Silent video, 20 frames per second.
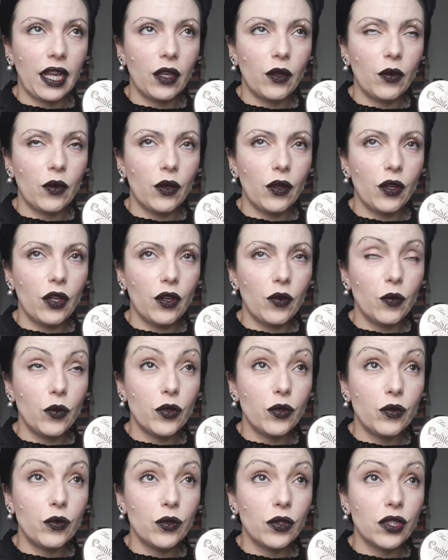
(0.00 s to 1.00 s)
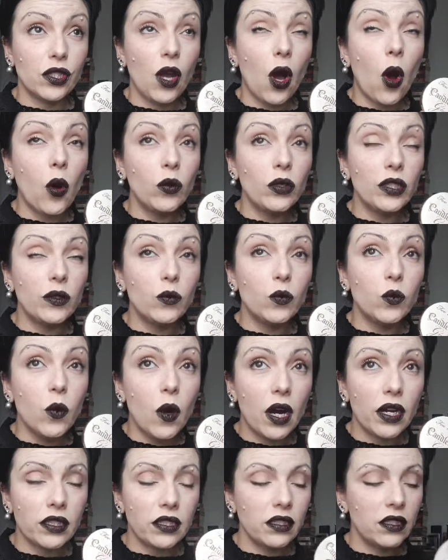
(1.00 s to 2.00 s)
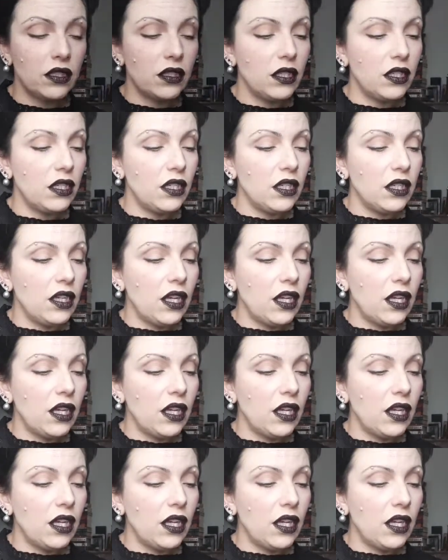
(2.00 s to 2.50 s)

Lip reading: it was only one,